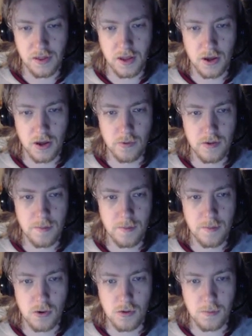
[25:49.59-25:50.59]
The only
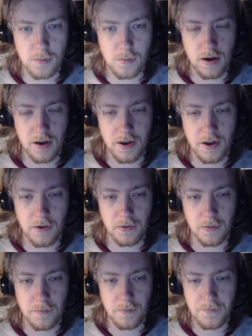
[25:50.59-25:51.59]
Pokemon I
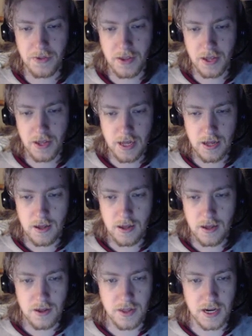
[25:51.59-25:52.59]
own
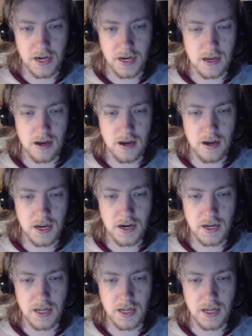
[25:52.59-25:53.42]
that has a higher